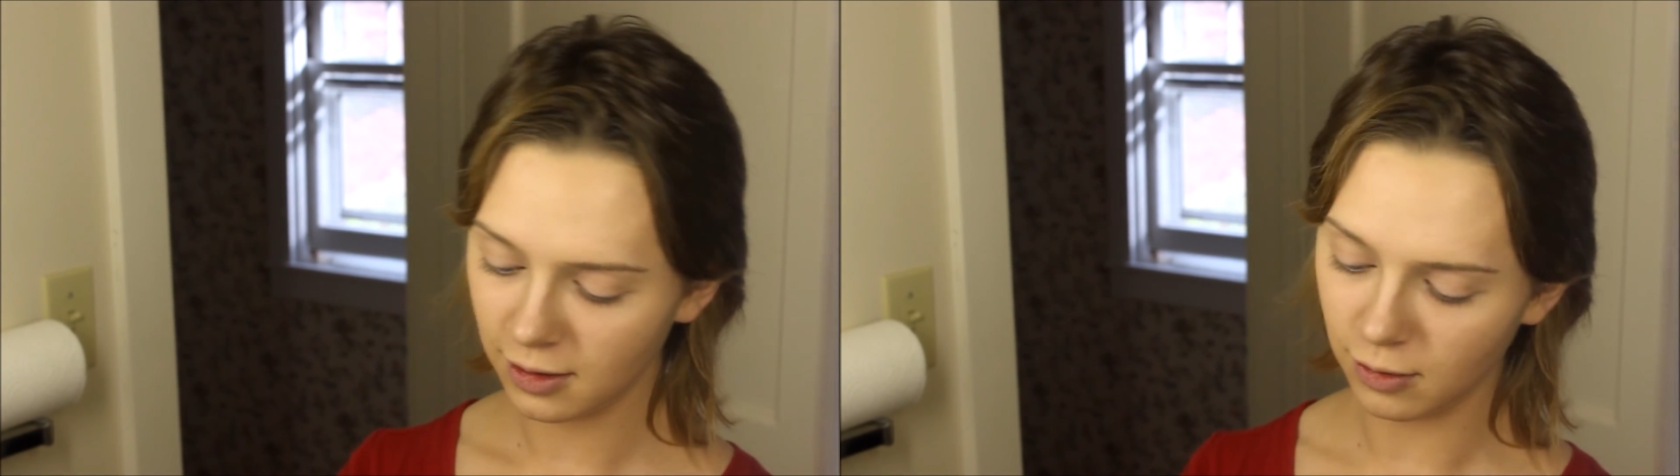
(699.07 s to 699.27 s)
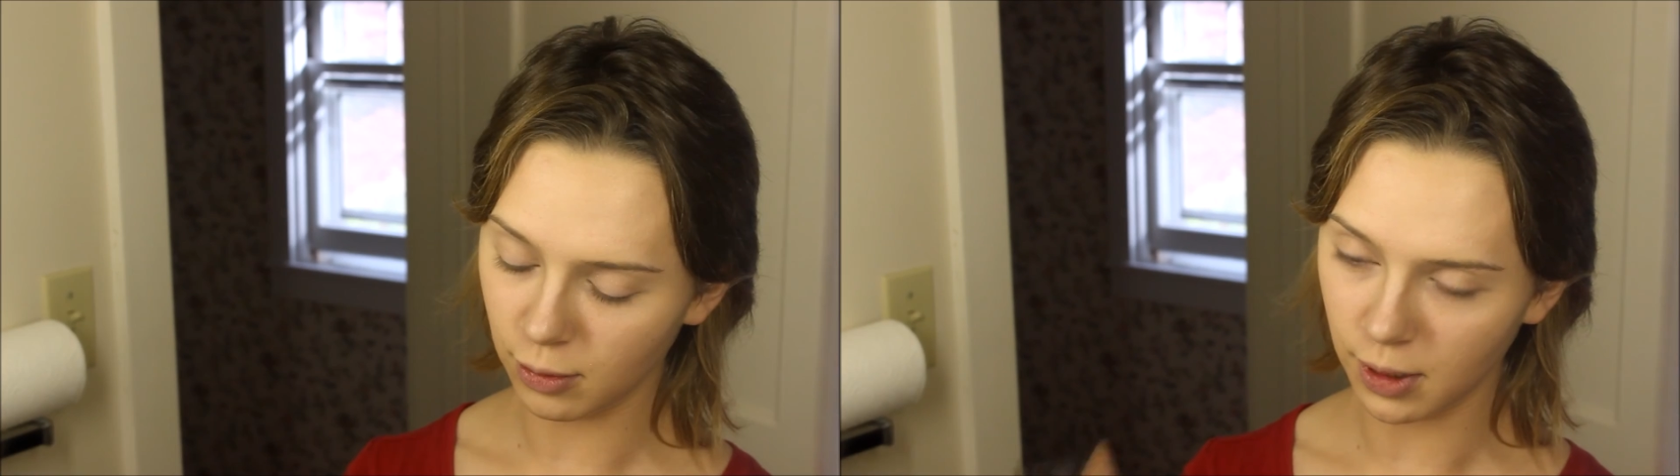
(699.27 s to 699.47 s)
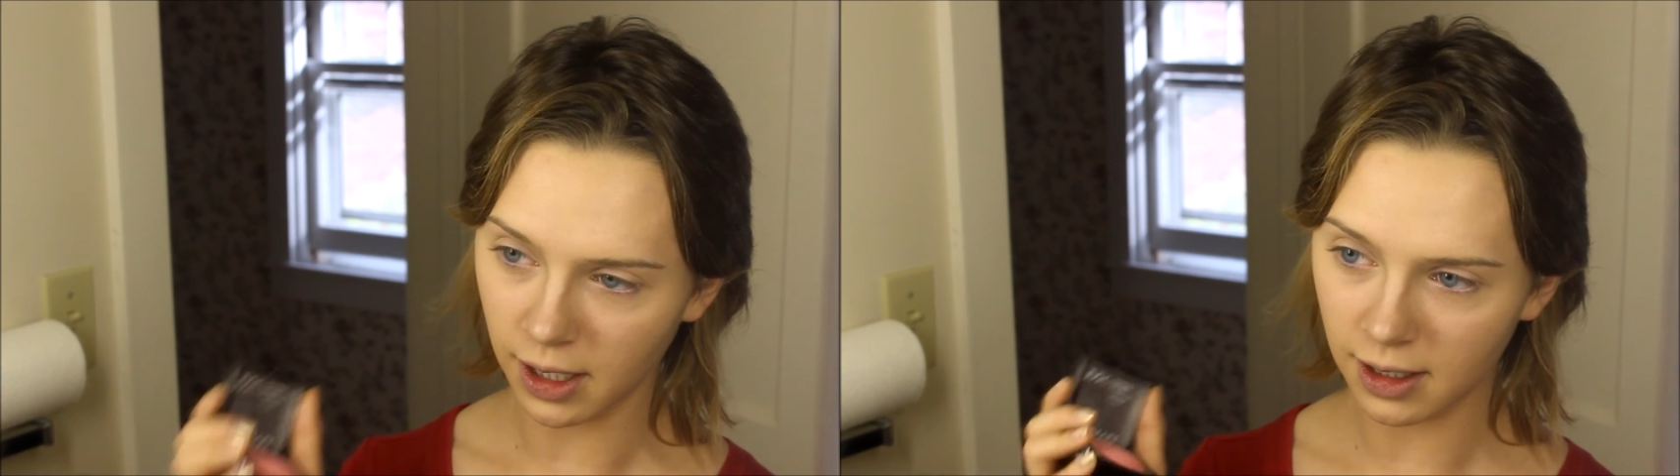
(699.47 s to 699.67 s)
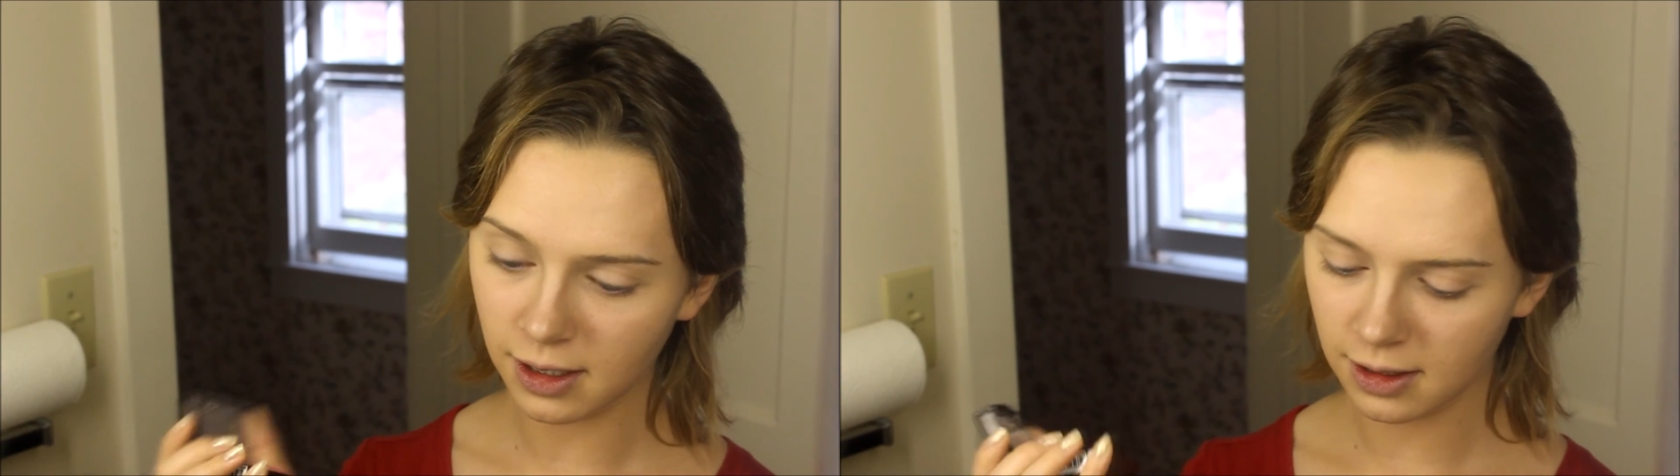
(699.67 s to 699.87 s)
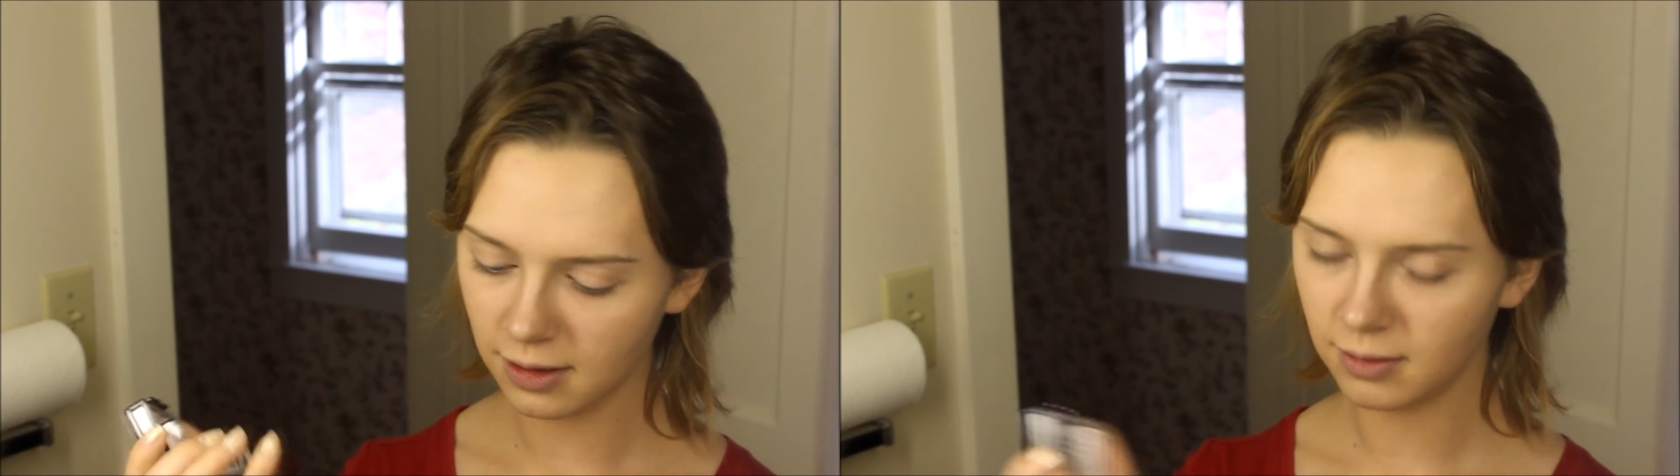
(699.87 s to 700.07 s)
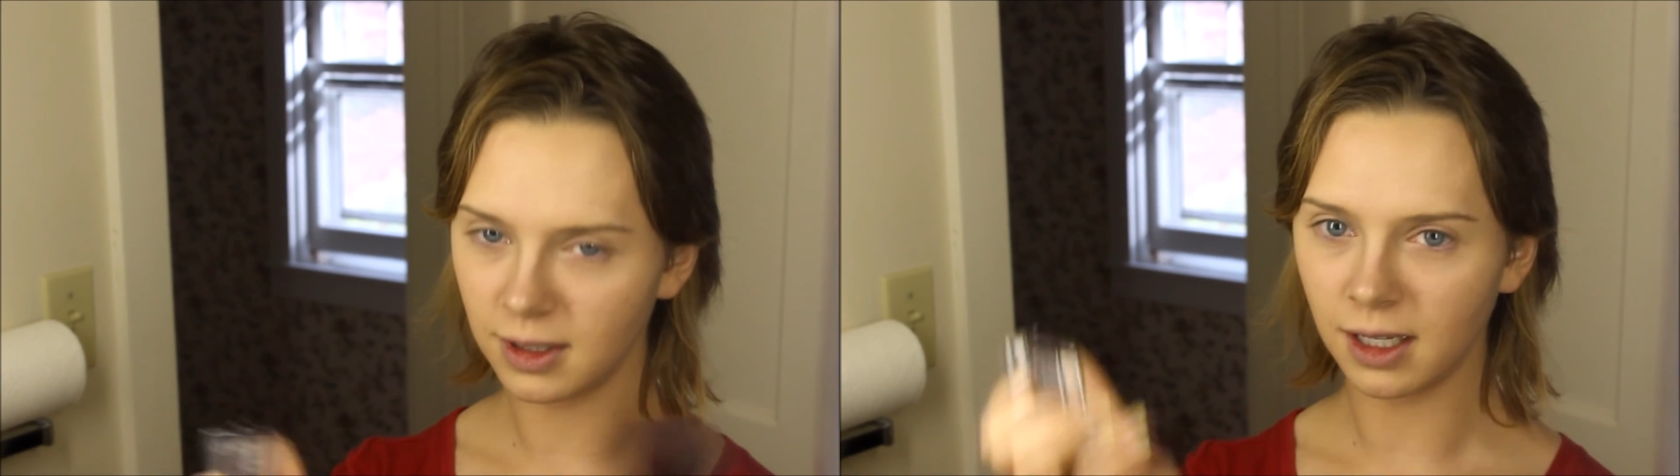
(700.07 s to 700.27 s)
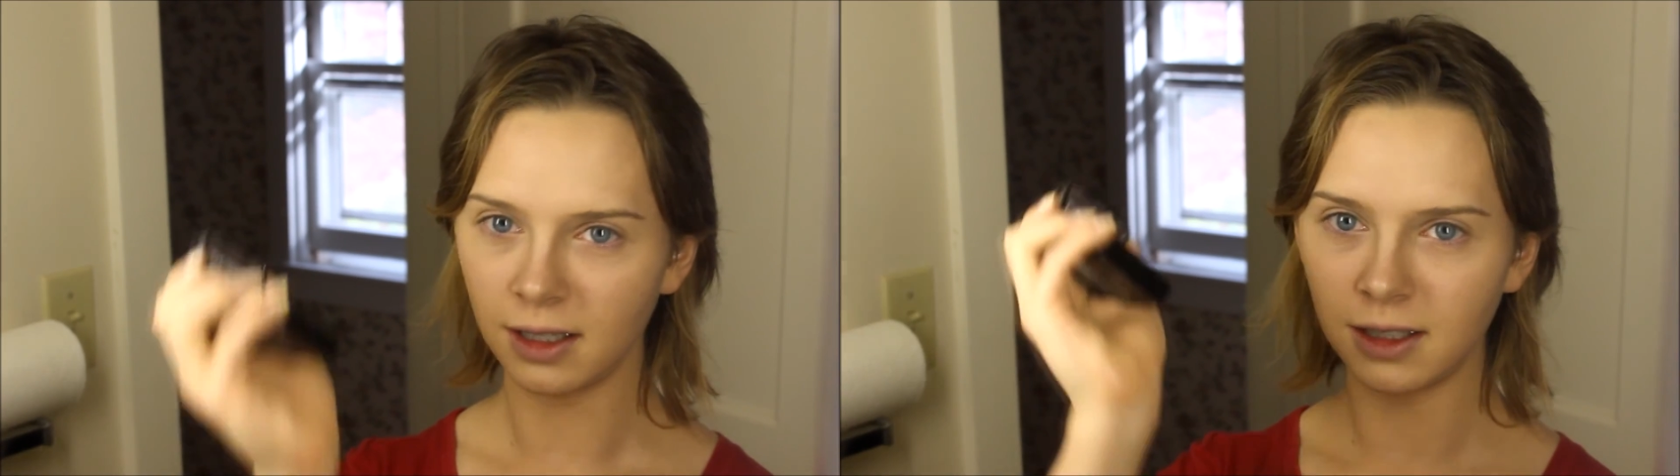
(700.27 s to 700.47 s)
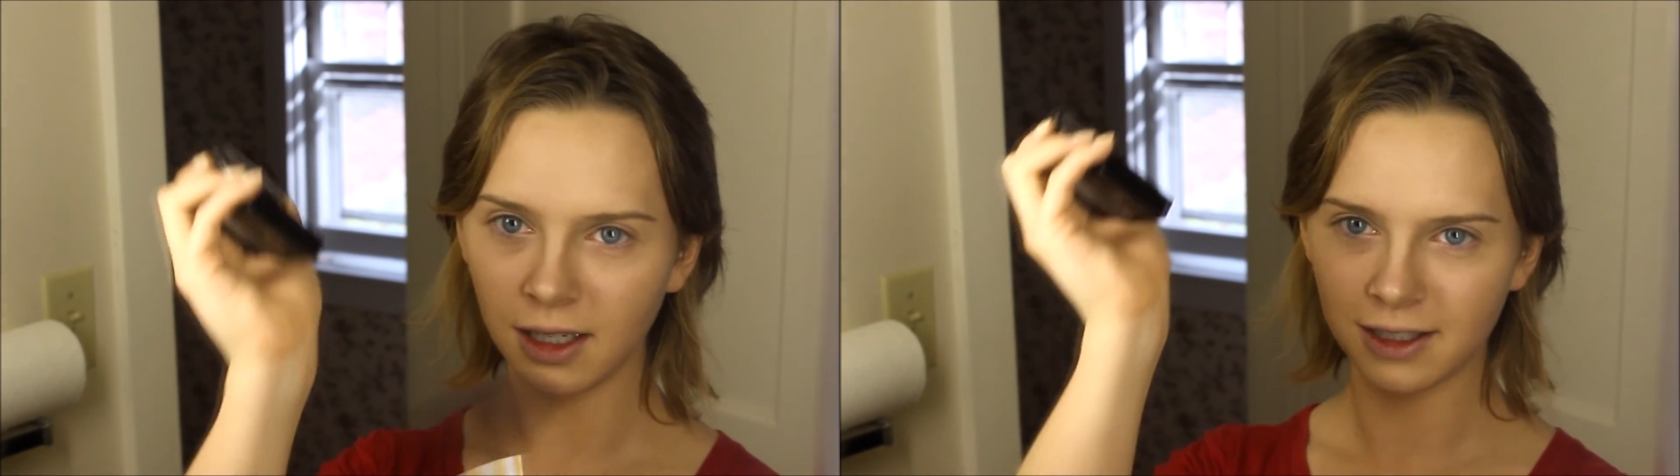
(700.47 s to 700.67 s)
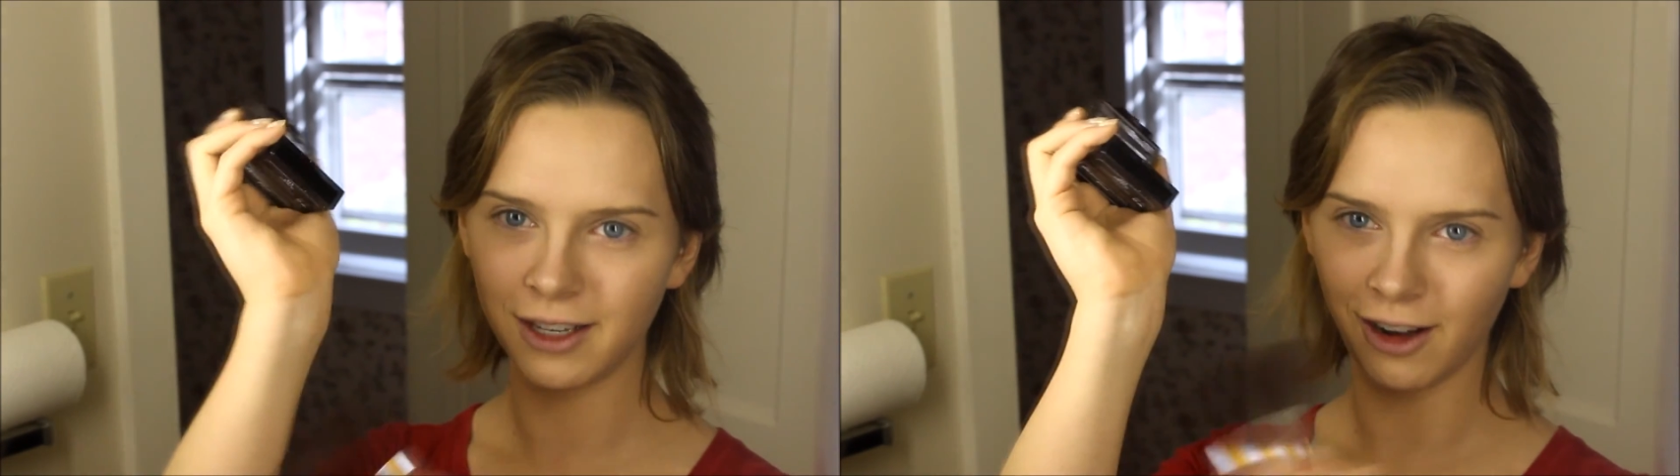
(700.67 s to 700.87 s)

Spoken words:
to apply this. I'm just gonna dust it